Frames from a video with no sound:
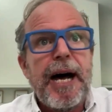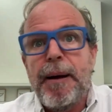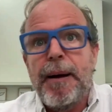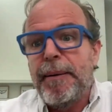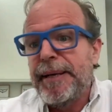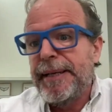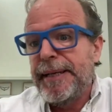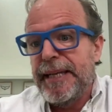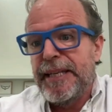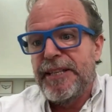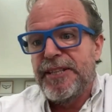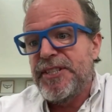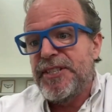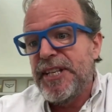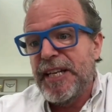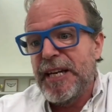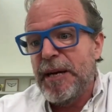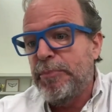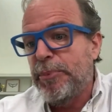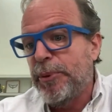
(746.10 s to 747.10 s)
in
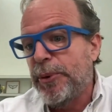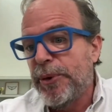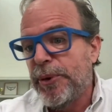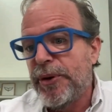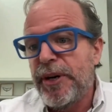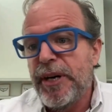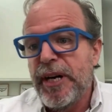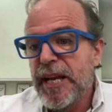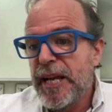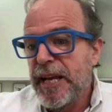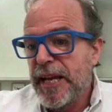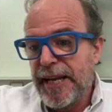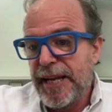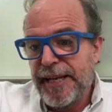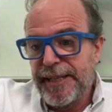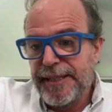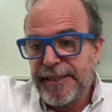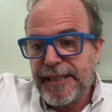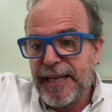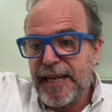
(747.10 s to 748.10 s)
Singapore,
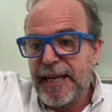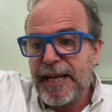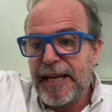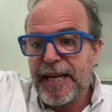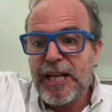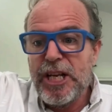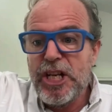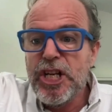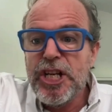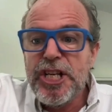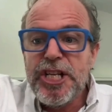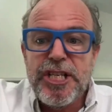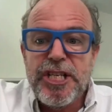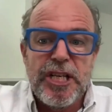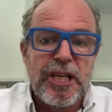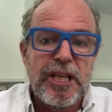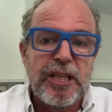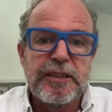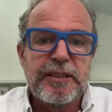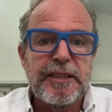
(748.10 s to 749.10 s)
in
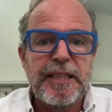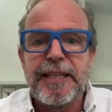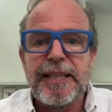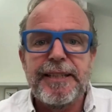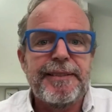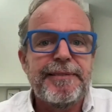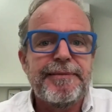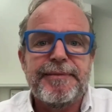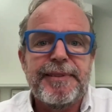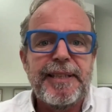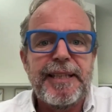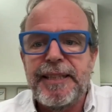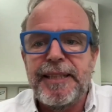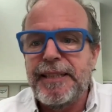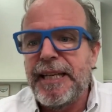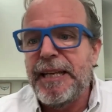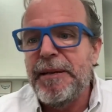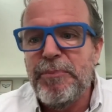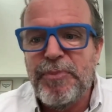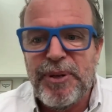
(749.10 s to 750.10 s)
London,
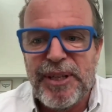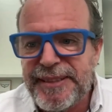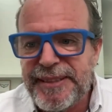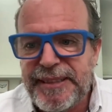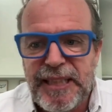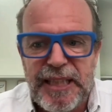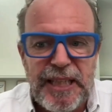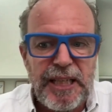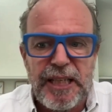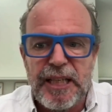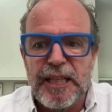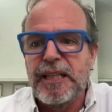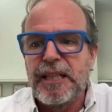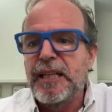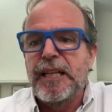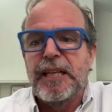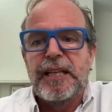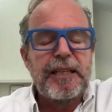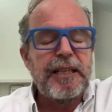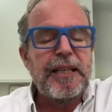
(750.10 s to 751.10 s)
in Brazil,
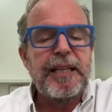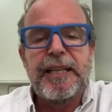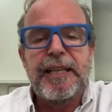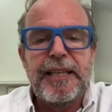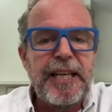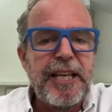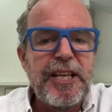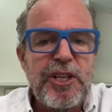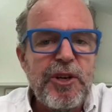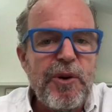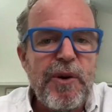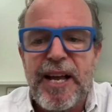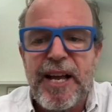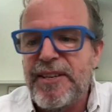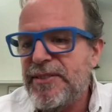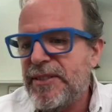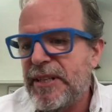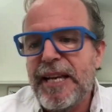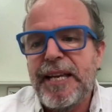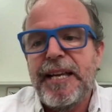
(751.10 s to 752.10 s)
in
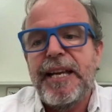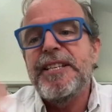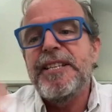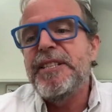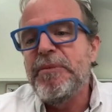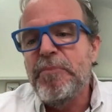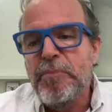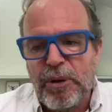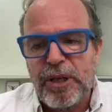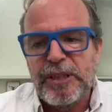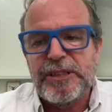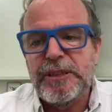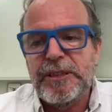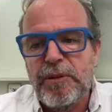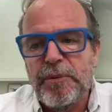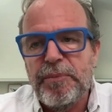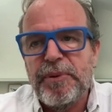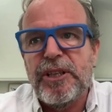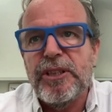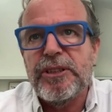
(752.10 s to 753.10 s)
US. It is
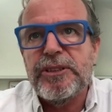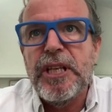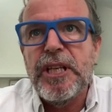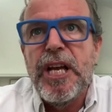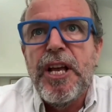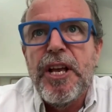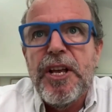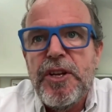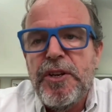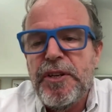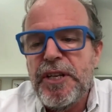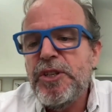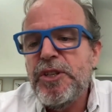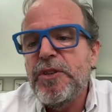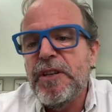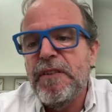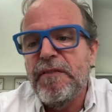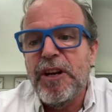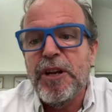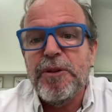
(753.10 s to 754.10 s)
impossible because you need
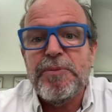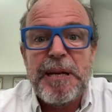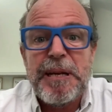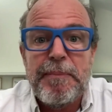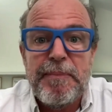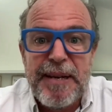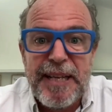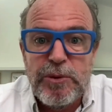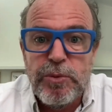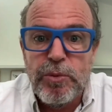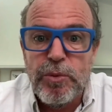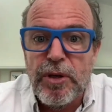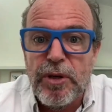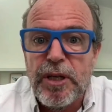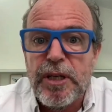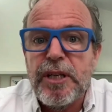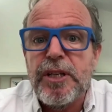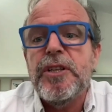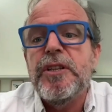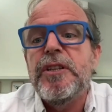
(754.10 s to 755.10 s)
to develop some
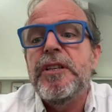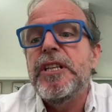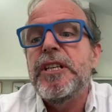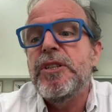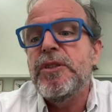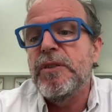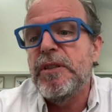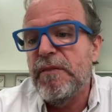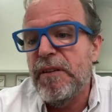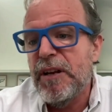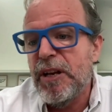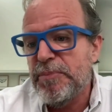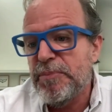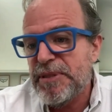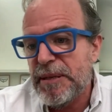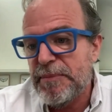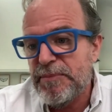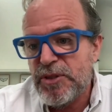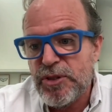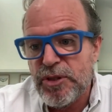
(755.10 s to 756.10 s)
network, you need to develop
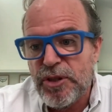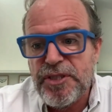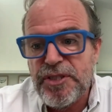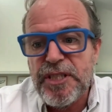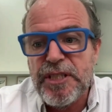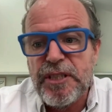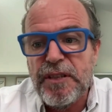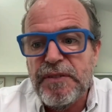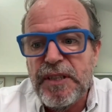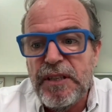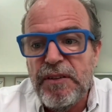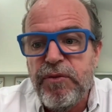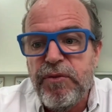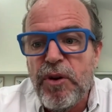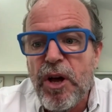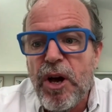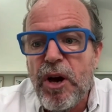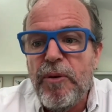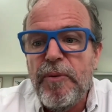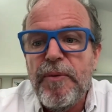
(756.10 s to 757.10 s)
some sources of deal
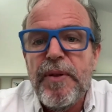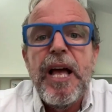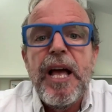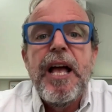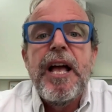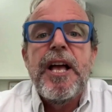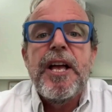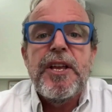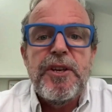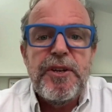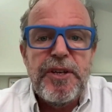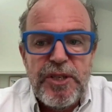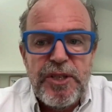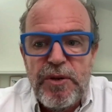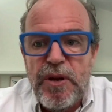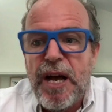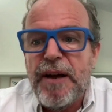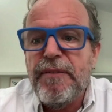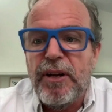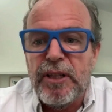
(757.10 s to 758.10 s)
flow, you need
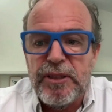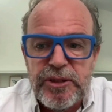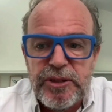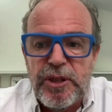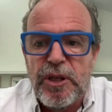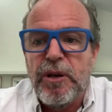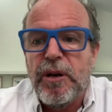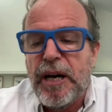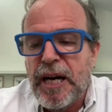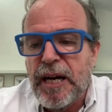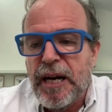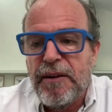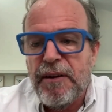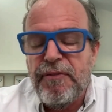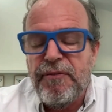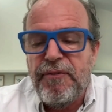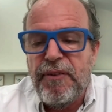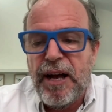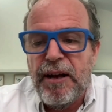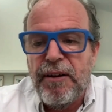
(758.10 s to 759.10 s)
to have also
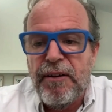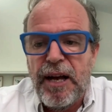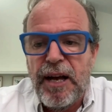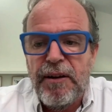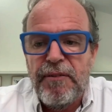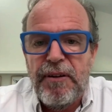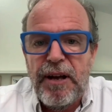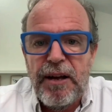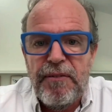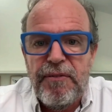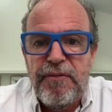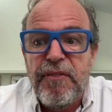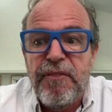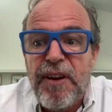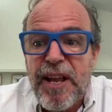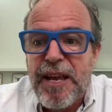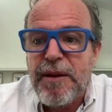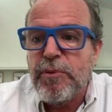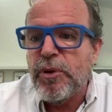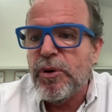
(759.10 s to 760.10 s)
a
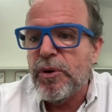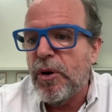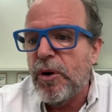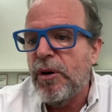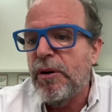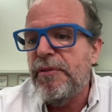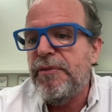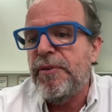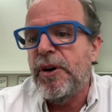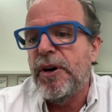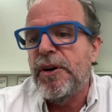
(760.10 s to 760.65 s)
flavor of